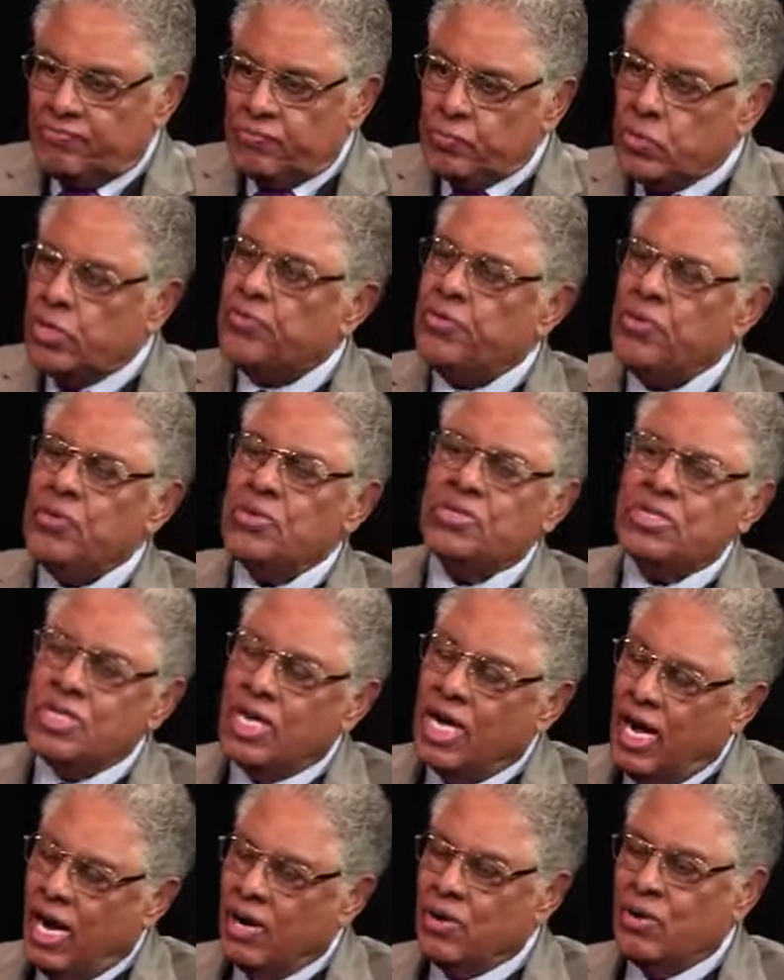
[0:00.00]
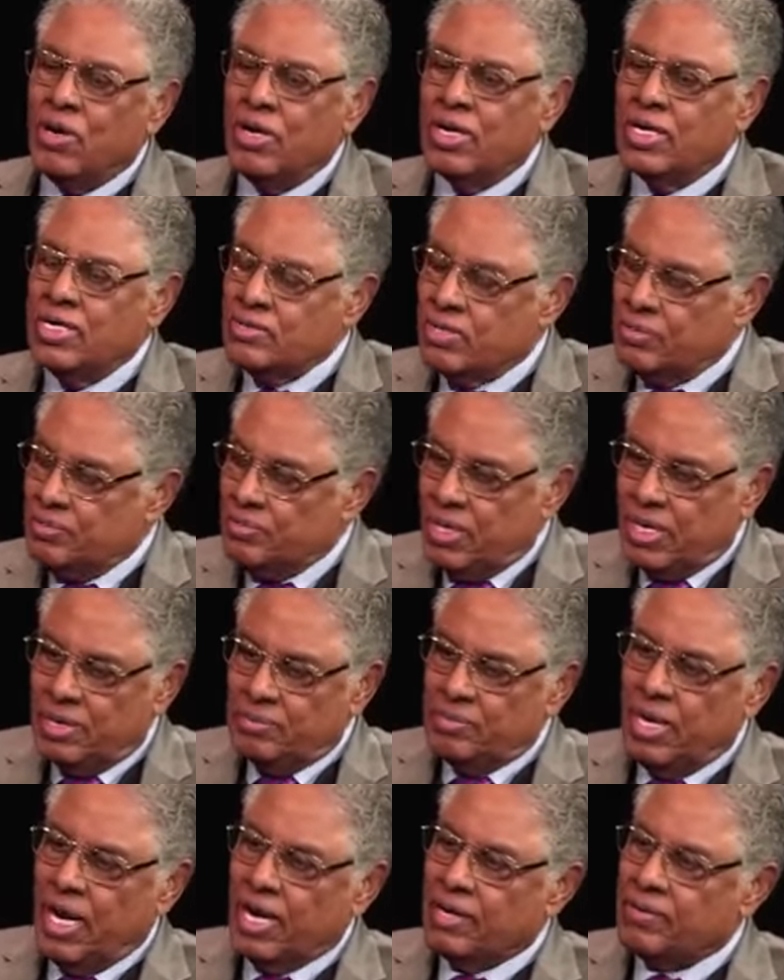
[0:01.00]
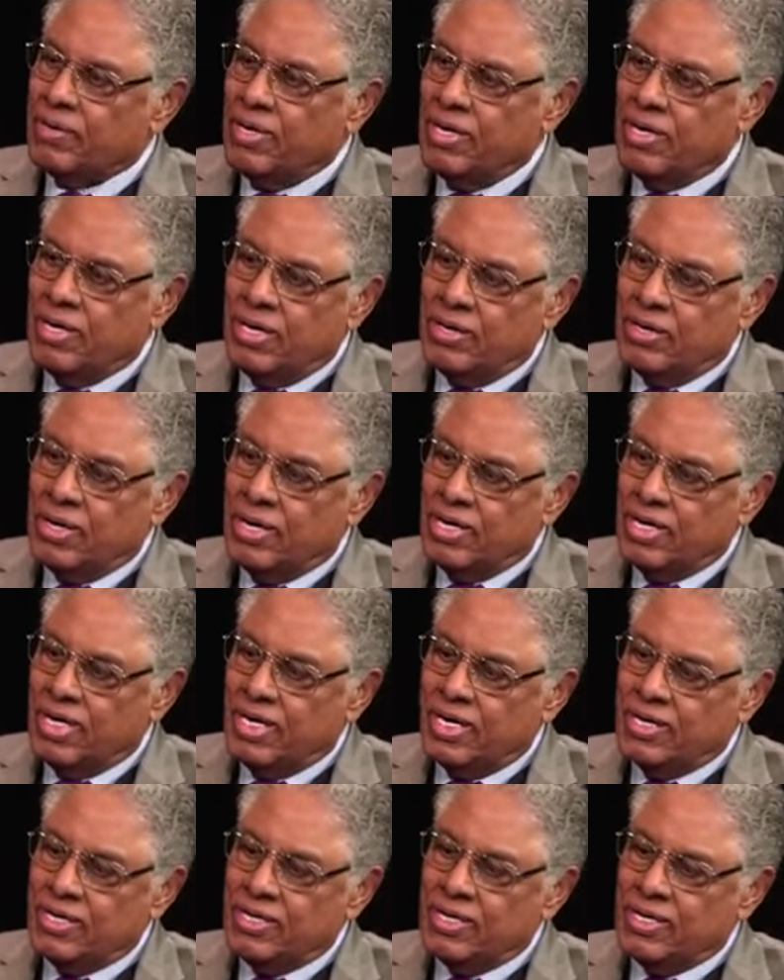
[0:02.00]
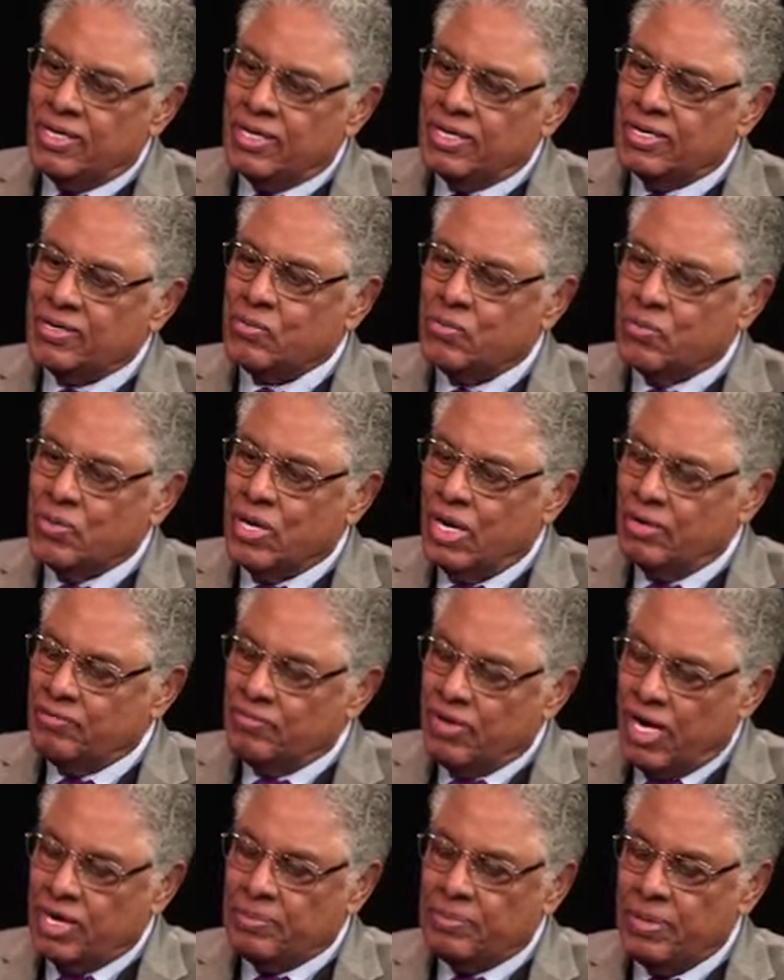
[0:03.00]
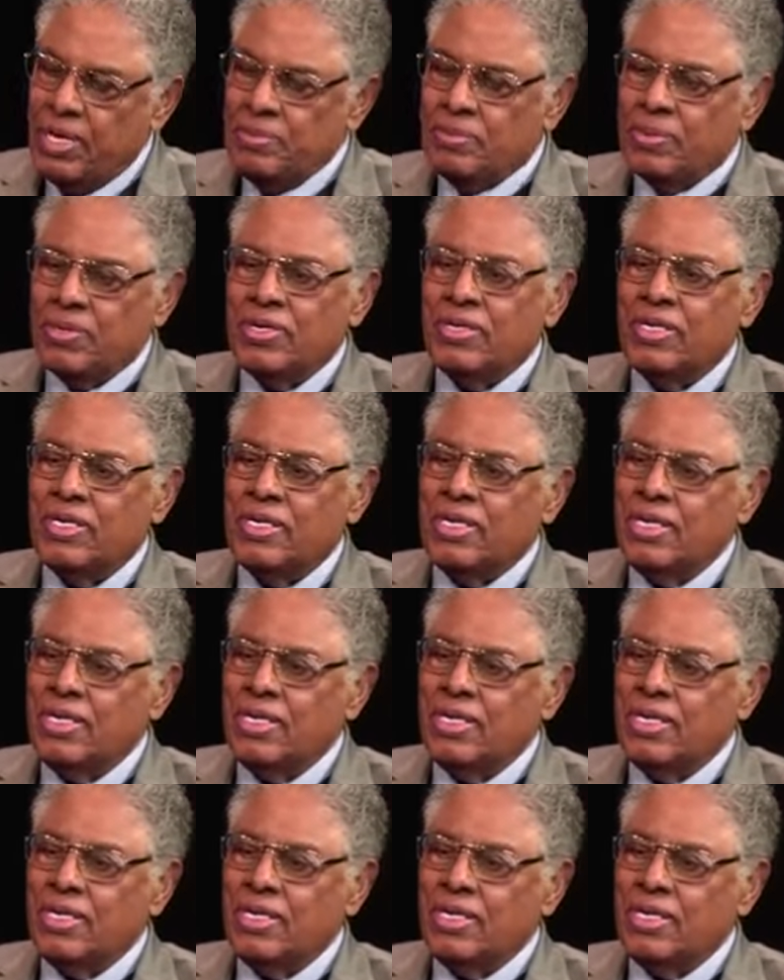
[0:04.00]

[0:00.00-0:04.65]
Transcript: refuses to hire all 100 black qualified people,